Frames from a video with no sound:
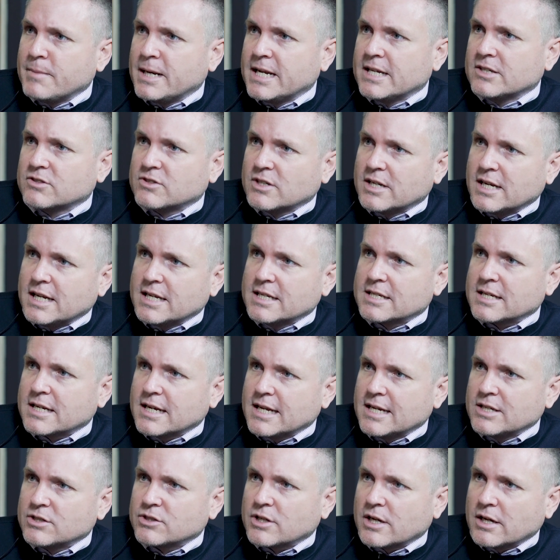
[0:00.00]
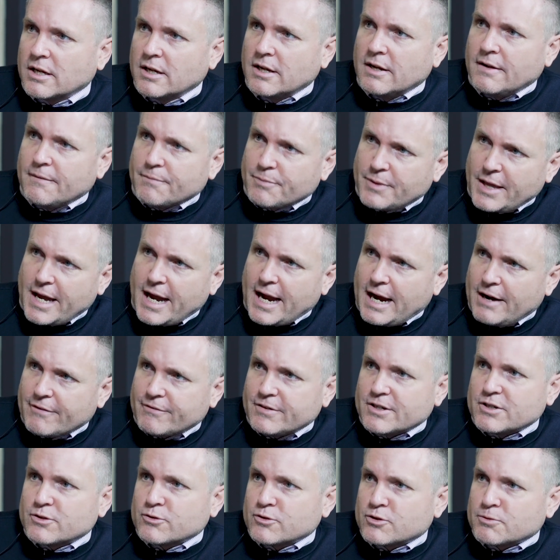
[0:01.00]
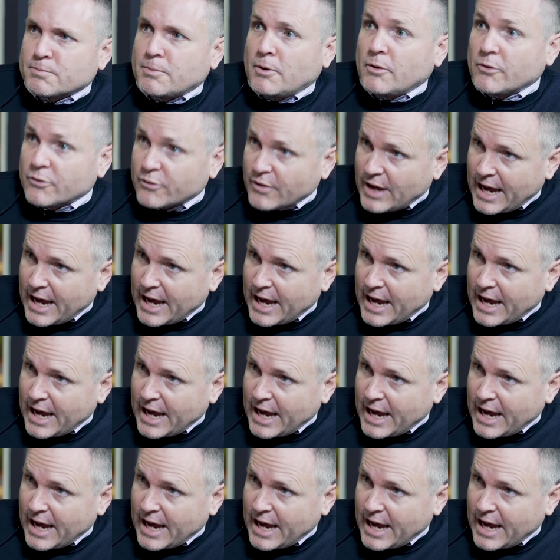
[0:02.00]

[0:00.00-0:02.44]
minutes in Indonesia. Their average response